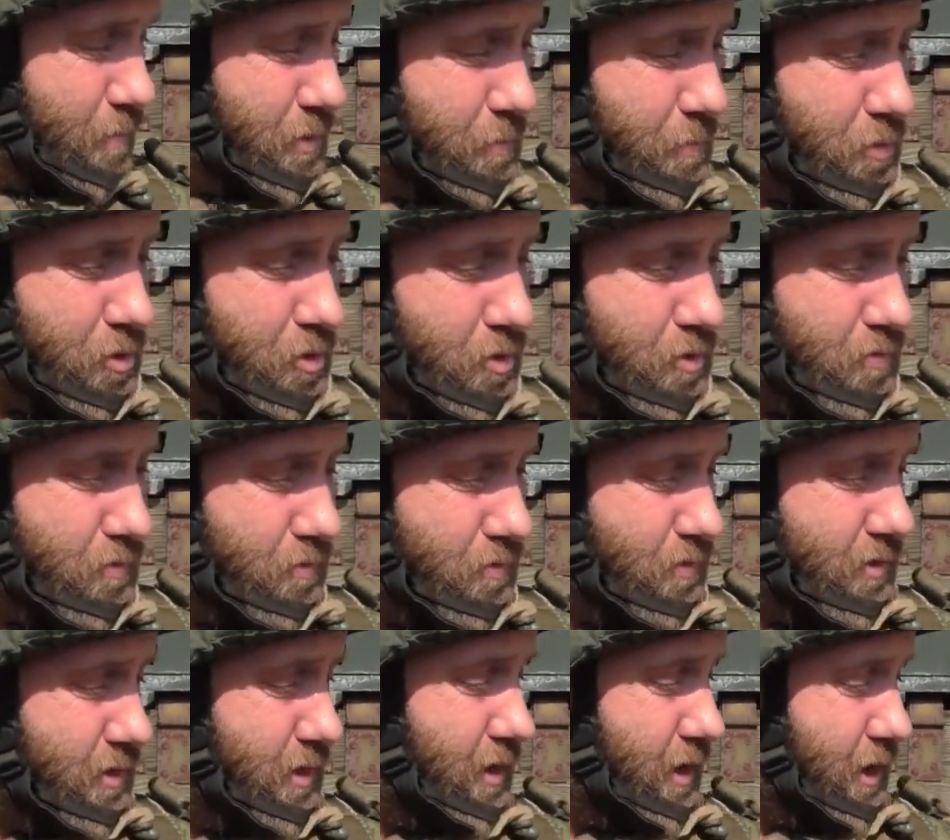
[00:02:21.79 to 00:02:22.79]
people
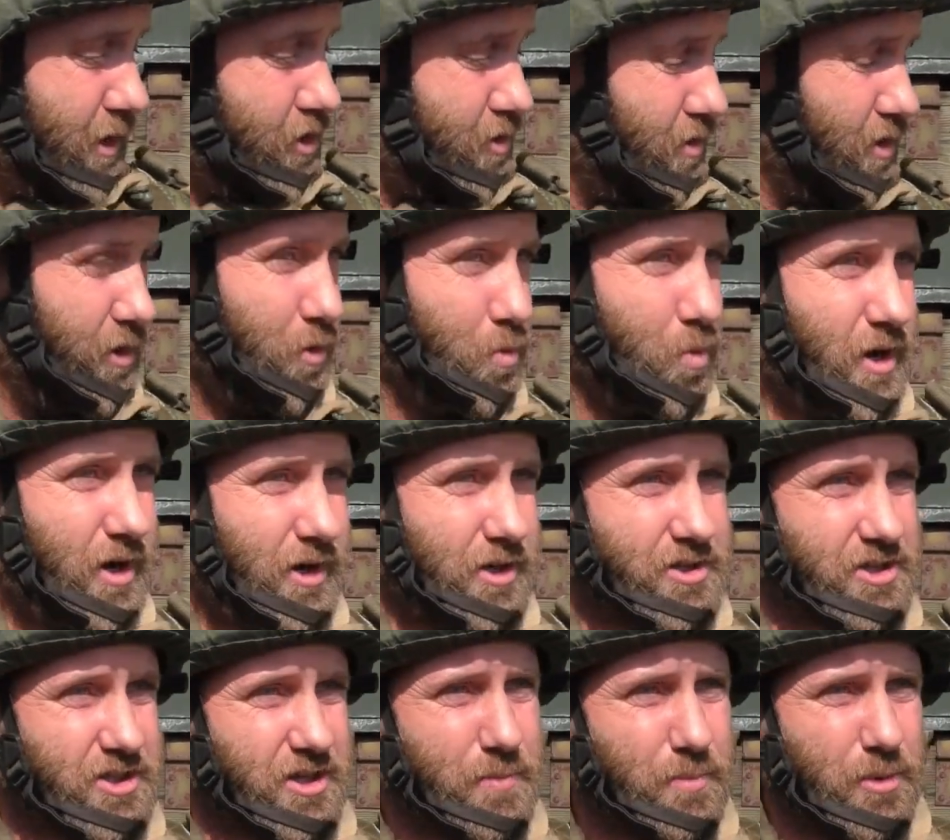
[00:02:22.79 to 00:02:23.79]
actually wear the
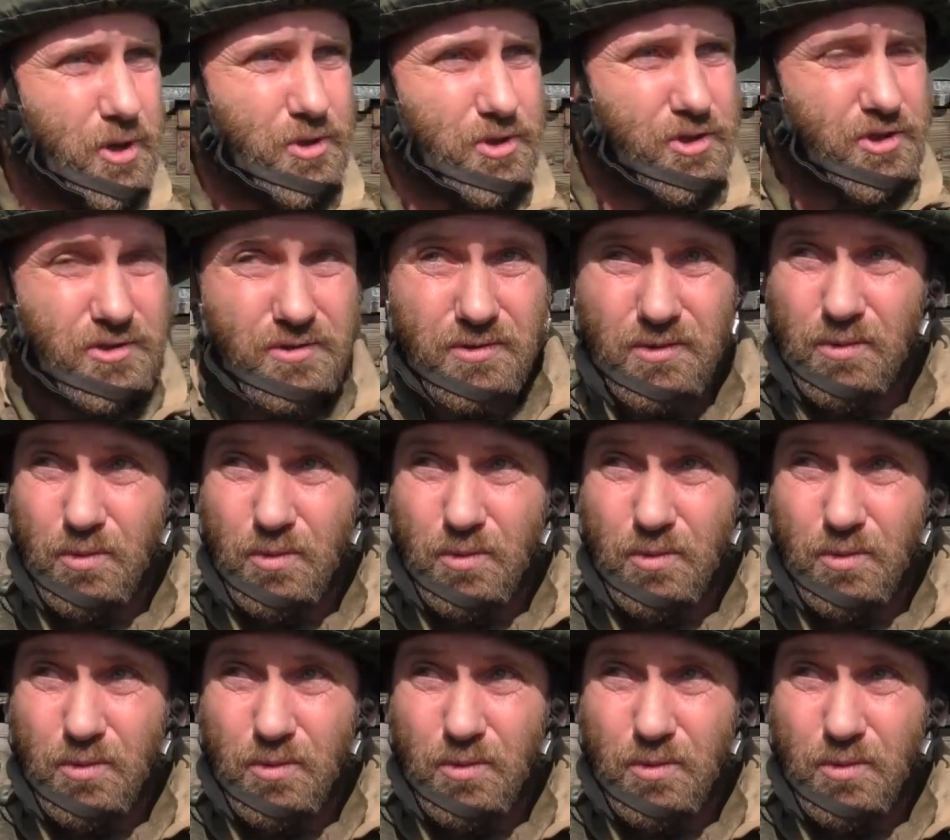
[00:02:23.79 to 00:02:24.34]
symbols,